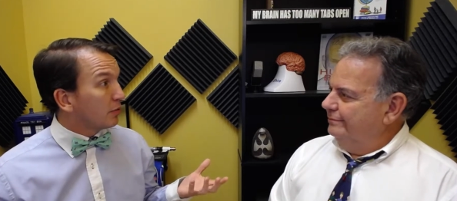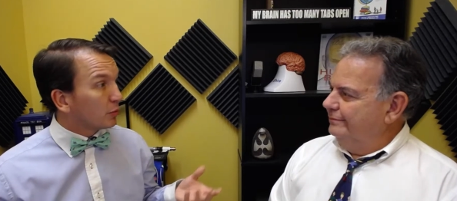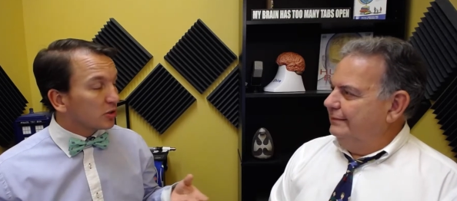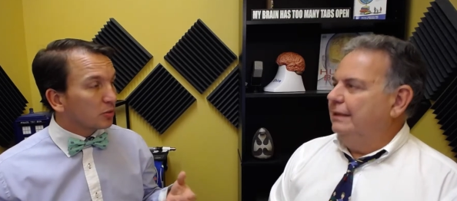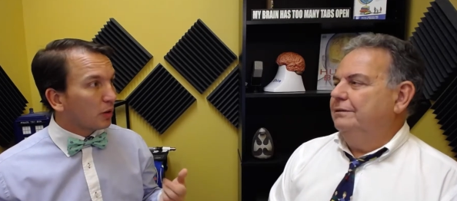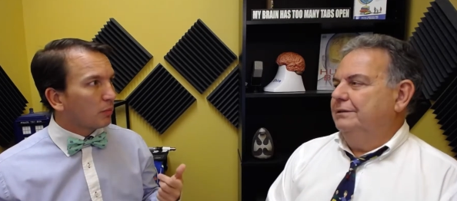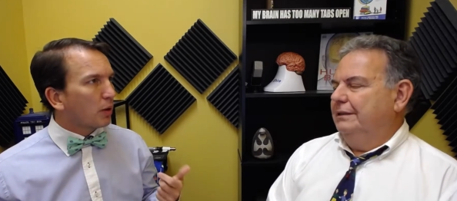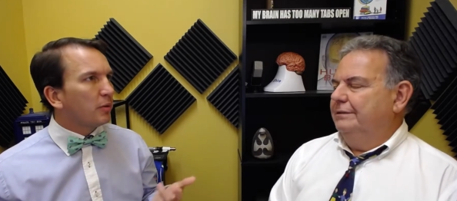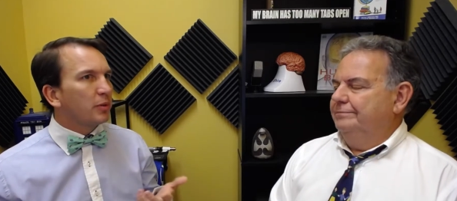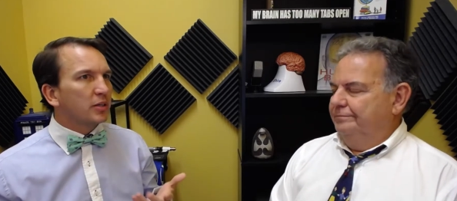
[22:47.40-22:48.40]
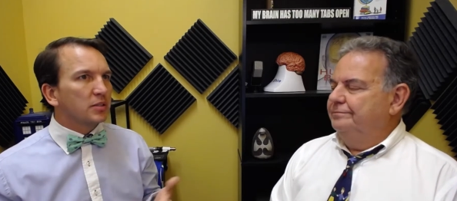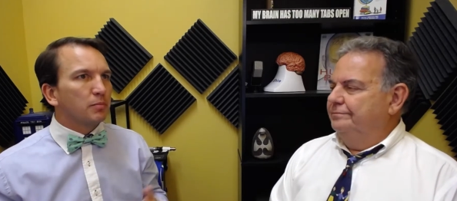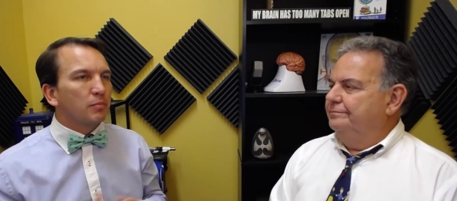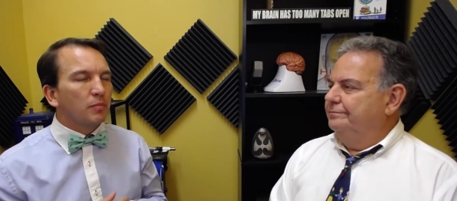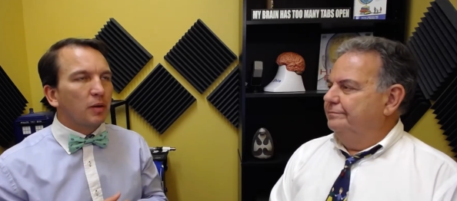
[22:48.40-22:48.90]
Speaker 1: once in a oh, while, yeah. probably because
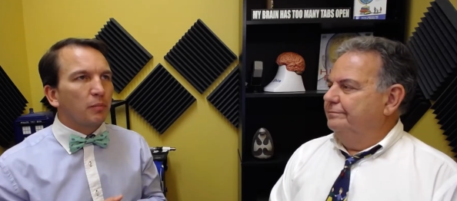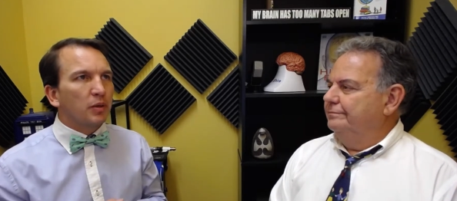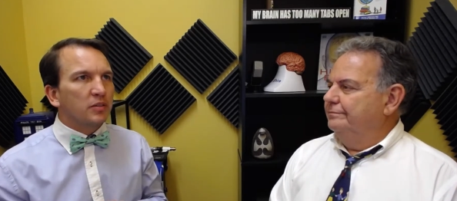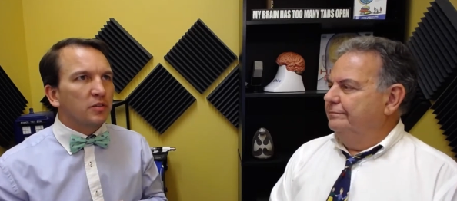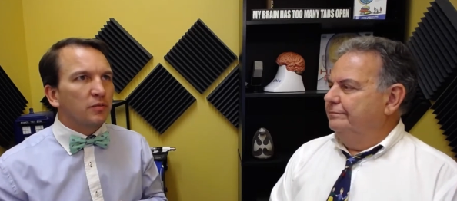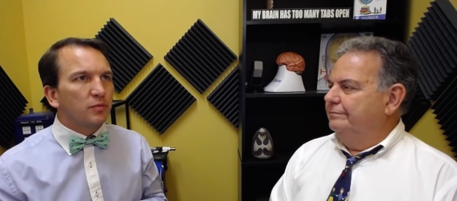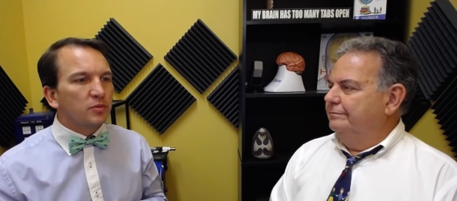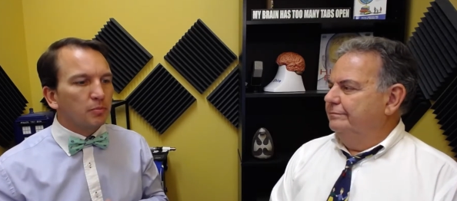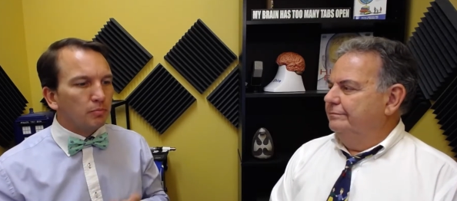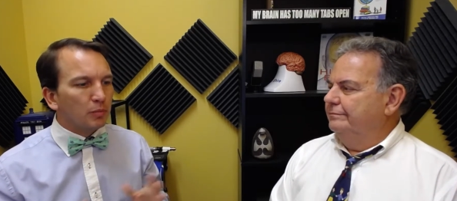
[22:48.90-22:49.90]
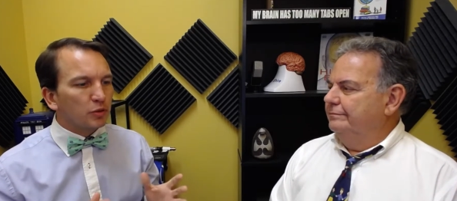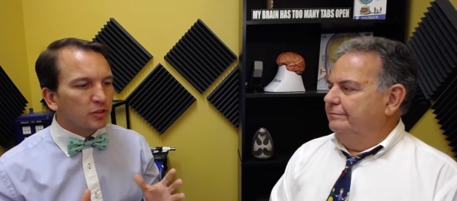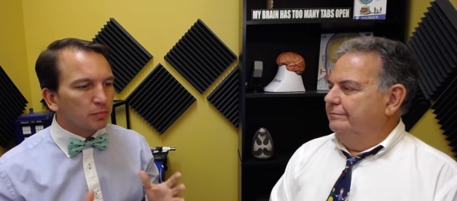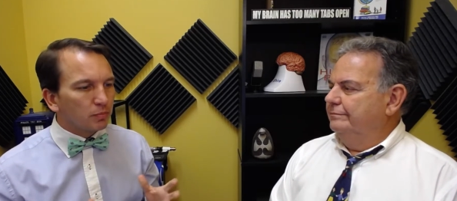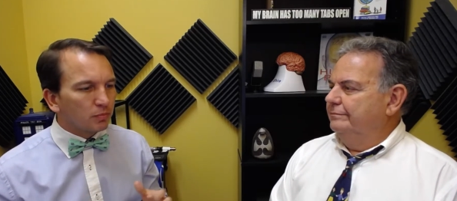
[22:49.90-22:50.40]
I'm because of some
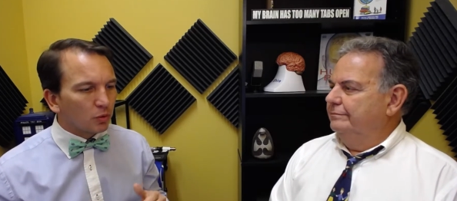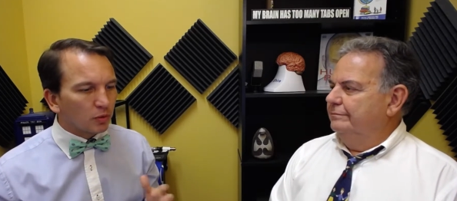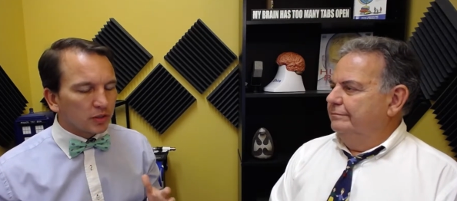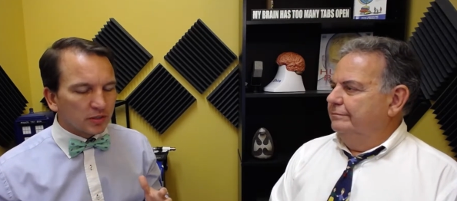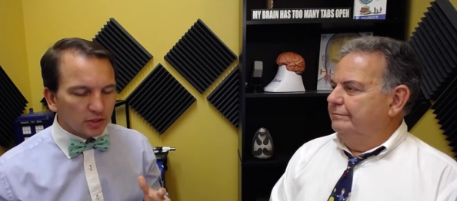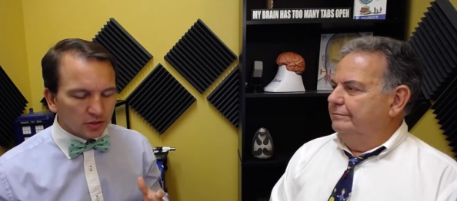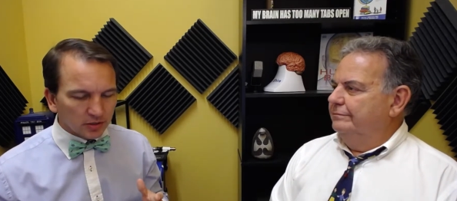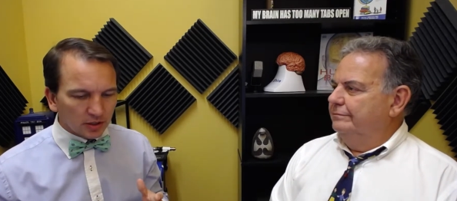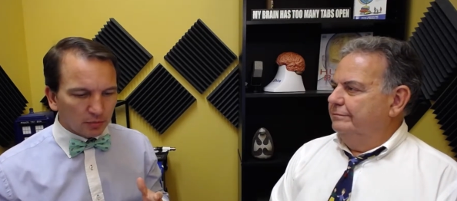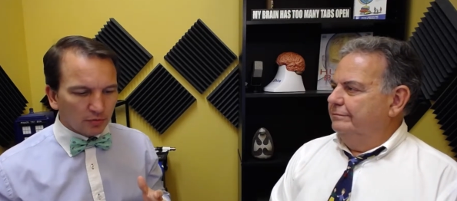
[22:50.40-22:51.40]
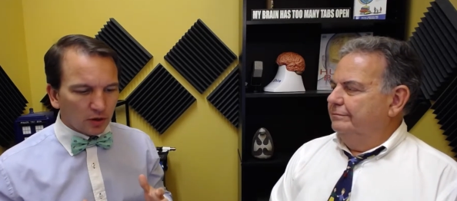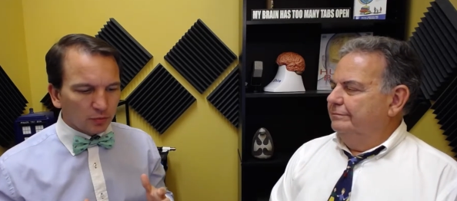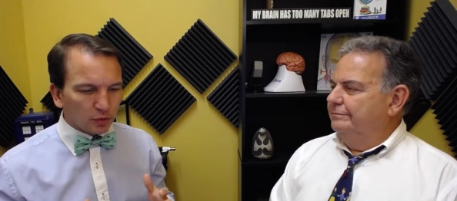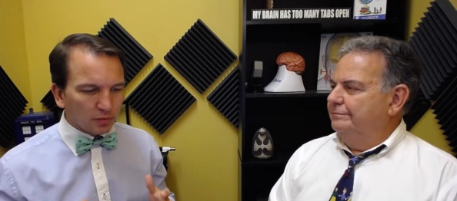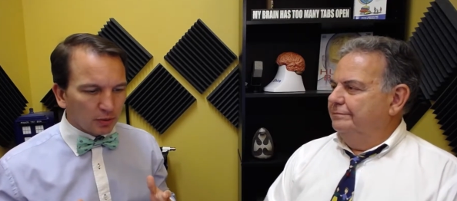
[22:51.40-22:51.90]
membership organizations that I'm
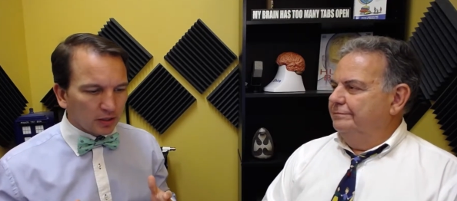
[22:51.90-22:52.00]
involved with.